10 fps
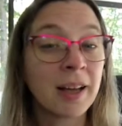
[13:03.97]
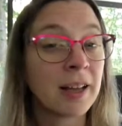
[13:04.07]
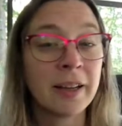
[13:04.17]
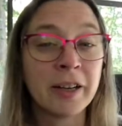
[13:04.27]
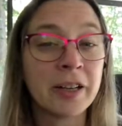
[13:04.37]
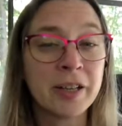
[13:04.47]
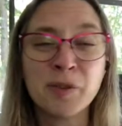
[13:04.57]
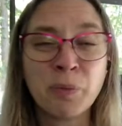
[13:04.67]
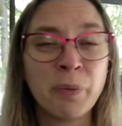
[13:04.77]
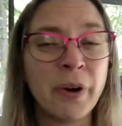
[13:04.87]
Clarity
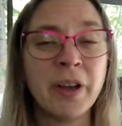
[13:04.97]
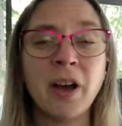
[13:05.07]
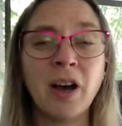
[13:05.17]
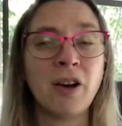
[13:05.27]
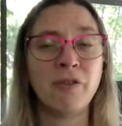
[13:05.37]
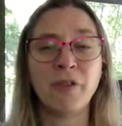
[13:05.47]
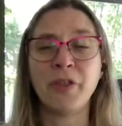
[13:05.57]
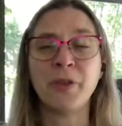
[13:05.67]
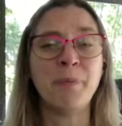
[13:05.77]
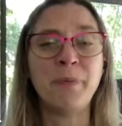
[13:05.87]
is one of
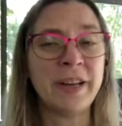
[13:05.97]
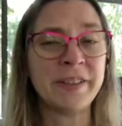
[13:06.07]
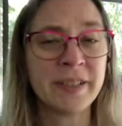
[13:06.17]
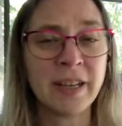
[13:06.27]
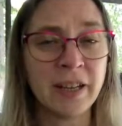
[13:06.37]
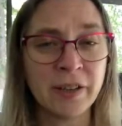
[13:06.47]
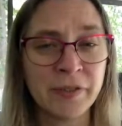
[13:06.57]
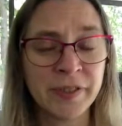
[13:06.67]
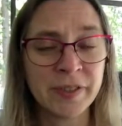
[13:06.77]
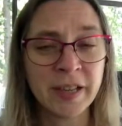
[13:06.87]
the best
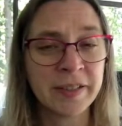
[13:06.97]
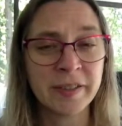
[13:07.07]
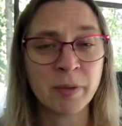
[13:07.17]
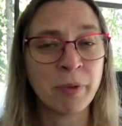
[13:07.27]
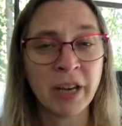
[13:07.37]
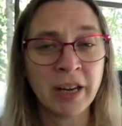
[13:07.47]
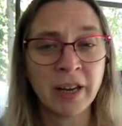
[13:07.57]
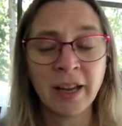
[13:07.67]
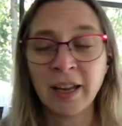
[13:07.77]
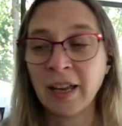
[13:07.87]
gifts that
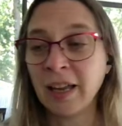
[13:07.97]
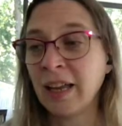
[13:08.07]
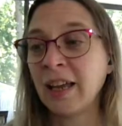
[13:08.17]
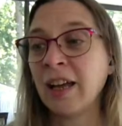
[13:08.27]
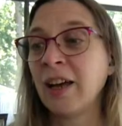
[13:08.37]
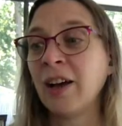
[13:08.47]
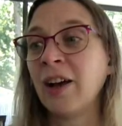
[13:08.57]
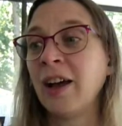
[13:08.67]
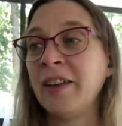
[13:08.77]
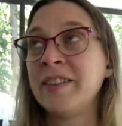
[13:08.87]
somebody
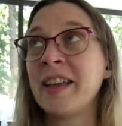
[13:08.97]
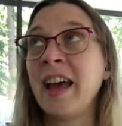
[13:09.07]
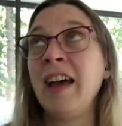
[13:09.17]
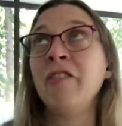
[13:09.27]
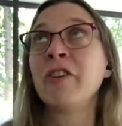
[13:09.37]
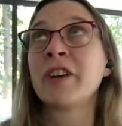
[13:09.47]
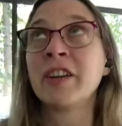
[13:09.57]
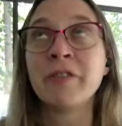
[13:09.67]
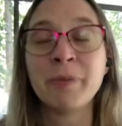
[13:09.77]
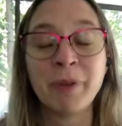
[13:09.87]
has ever
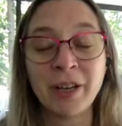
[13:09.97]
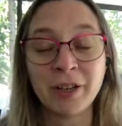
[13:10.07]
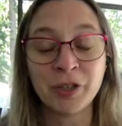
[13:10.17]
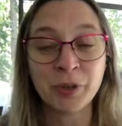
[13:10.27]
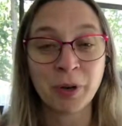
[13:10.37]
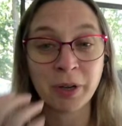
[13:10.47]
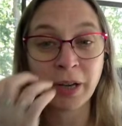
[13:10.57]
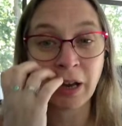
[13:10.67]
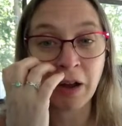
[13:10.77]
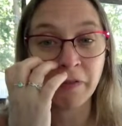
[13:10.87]
given me in a short
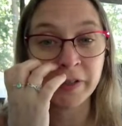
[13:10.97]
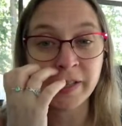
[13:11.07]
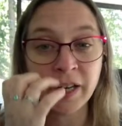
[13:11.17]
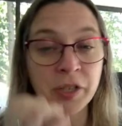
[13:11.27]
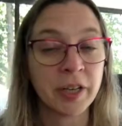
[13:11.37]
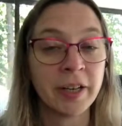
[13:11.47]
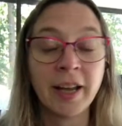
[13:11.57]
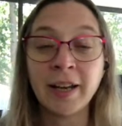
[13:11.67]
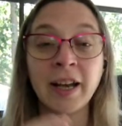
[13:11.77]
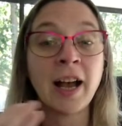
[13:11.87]
conversation,
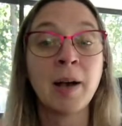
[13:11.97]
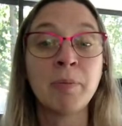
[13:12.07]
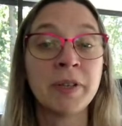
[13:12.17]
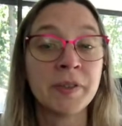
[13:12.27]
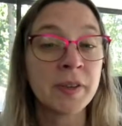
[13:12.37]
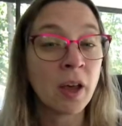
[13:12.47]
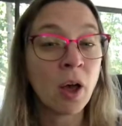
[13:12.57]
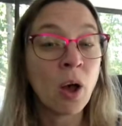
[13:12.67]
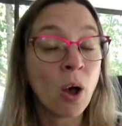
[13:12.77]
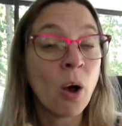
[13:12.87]
and it happens
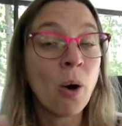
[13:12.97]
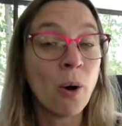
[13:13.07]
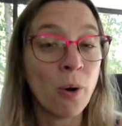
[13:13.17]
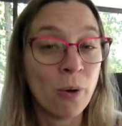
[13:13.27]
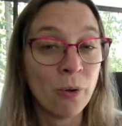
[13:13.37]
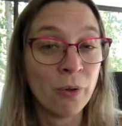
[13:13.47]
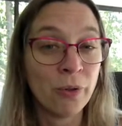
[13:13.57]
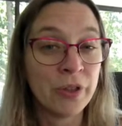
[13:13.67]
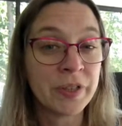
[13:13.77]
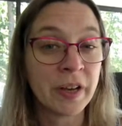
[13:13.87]
all
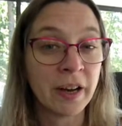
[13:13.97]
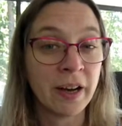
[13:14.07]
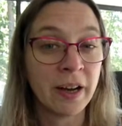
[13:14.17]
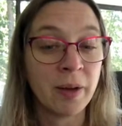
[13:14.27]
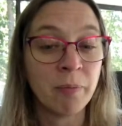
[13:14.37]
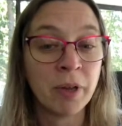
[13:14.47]
the time.